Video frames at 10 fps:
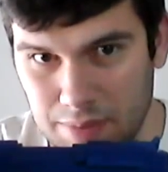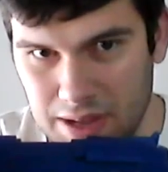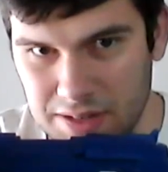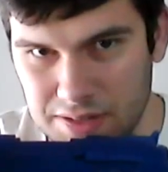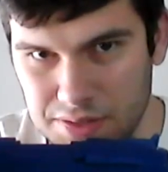
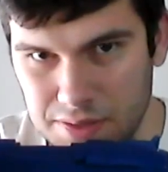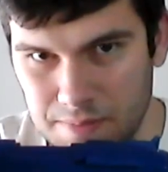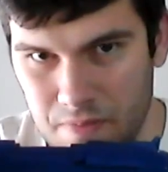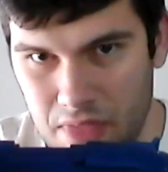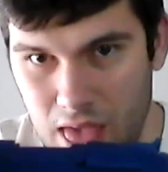buttons.
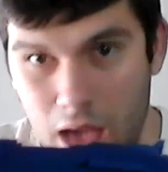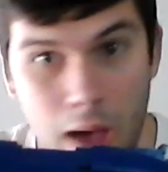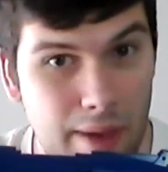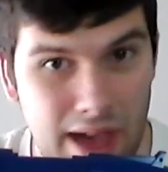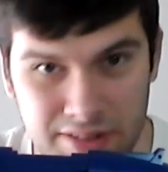
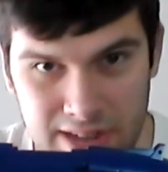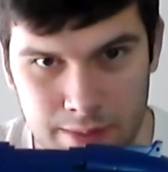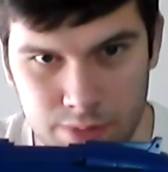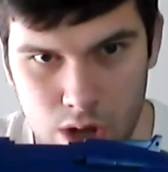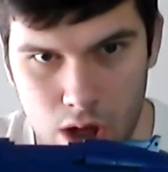About
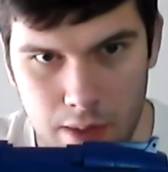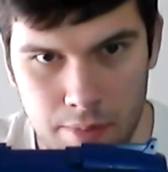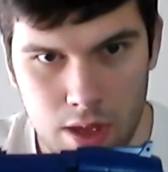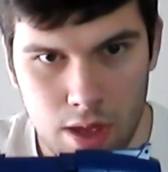damn time.